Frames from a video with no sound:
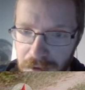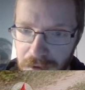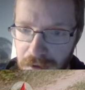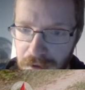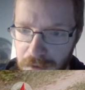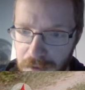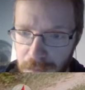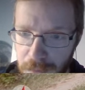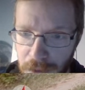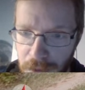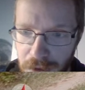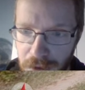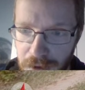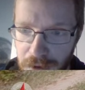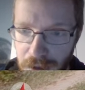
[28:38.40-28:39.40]
but
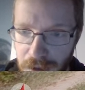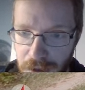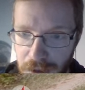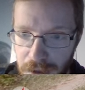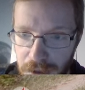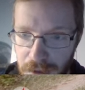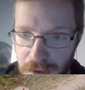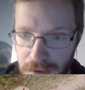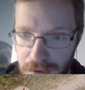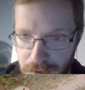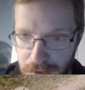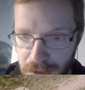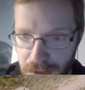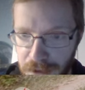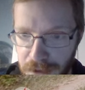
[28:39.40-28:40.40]
like the
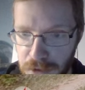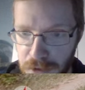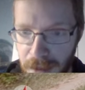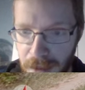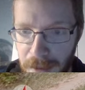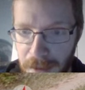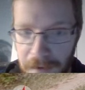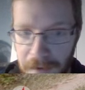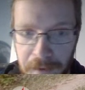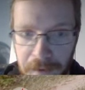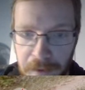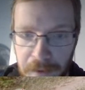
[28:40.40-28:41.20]
dry part of the north.